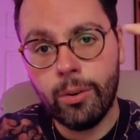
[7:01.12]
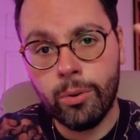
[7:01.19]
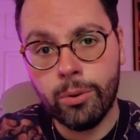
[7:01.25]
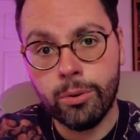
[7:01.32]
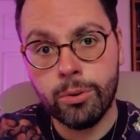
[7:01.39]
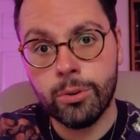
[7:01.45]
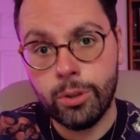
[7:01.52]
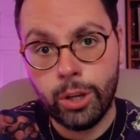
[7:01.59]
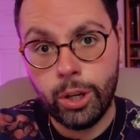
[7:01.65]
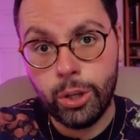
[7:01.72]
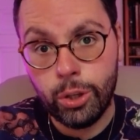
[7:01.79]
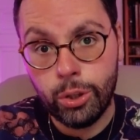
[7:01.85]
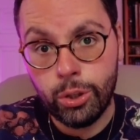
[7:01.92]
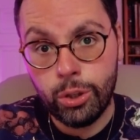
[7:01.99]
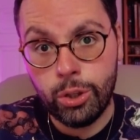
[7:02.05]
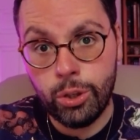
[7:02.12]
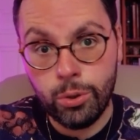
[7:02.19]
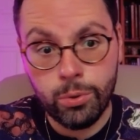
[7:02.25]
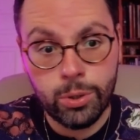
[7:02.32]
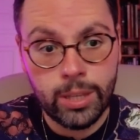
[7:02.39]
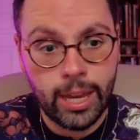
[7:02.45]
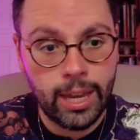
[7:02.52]
or
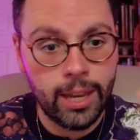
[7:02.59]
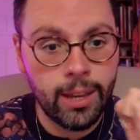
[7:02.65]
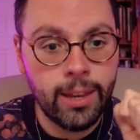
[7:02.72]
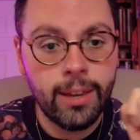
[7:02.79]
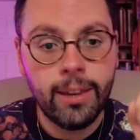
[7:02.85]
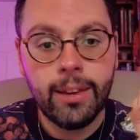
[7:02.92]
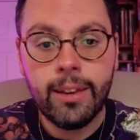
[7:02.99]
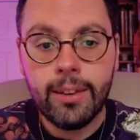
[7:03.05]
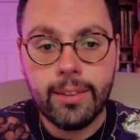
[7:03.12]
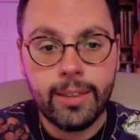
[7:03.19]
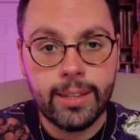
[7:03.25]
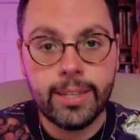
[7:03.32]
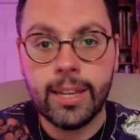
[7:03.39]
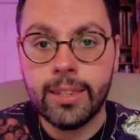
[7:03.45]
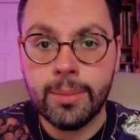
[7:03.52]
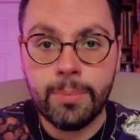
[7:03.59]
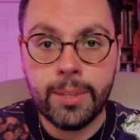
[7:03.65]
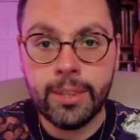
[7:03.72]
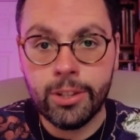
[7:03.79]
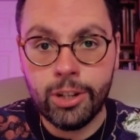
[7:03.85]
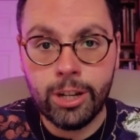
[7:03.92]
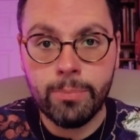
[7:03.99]
Tuesday. They tend to be
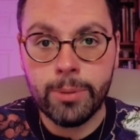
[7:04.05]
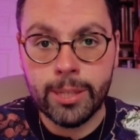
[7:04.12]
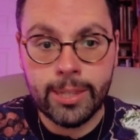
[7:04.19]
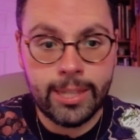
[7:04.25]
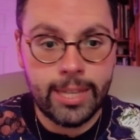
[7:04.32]
the cheapest